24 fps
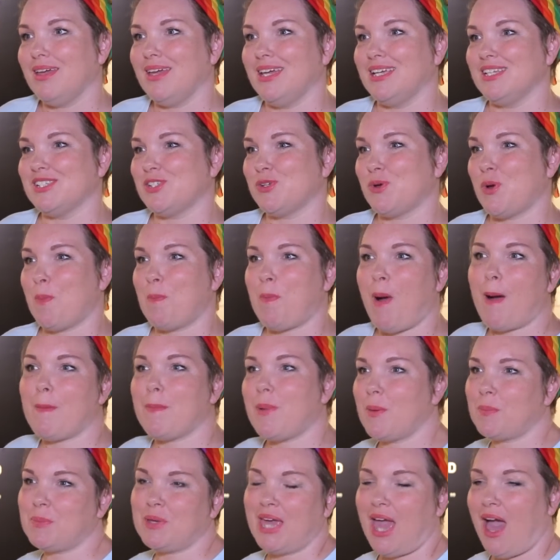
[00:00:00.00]
into a
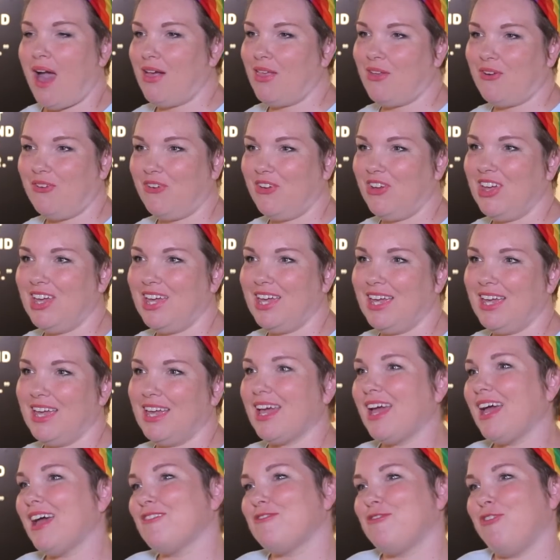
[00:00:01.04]
pop-up
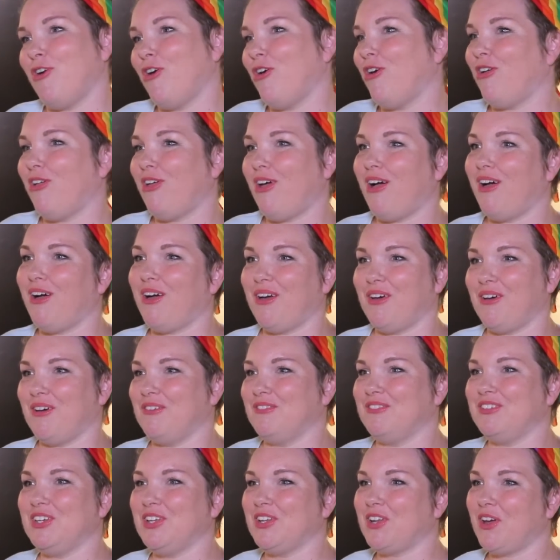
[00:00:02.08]
gallery full
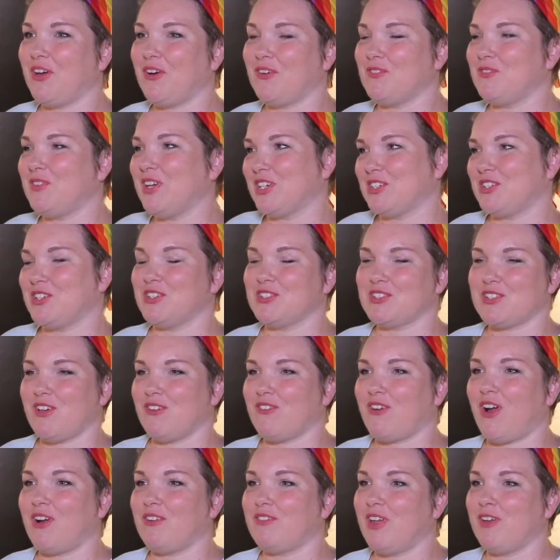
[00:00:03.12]
of, you know, pictures
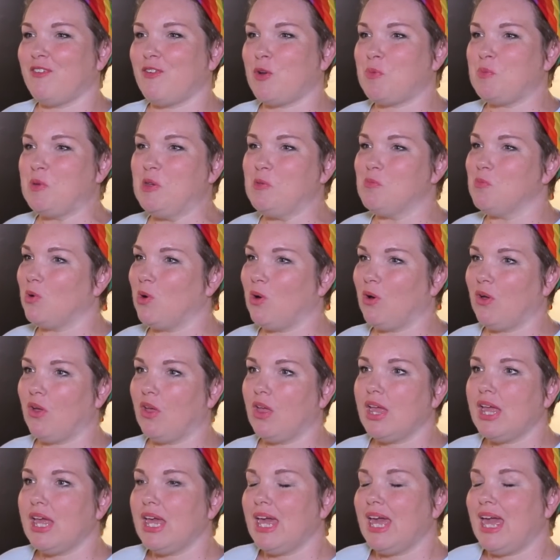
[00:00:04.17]
of our favorite people
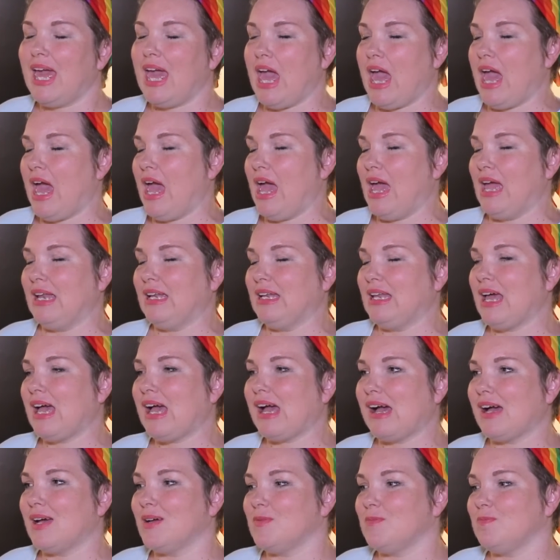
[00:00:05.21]
and
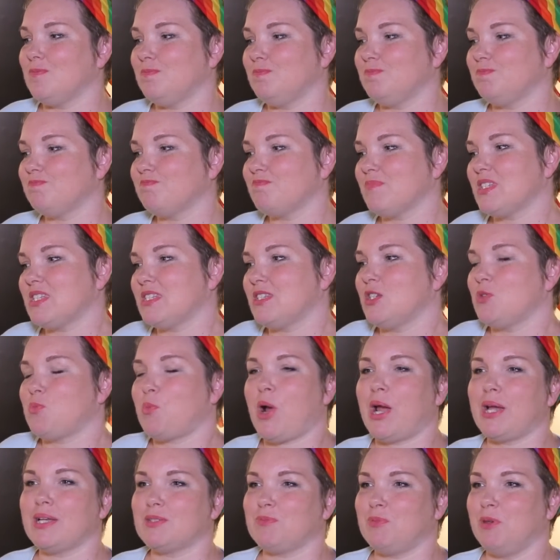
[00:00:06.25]
um,
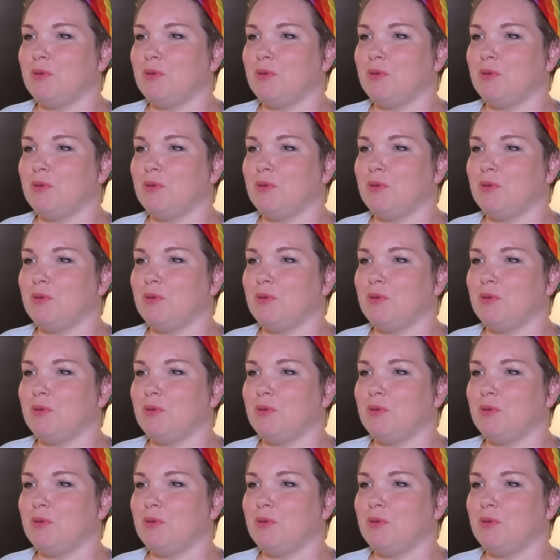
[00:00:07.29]
surprise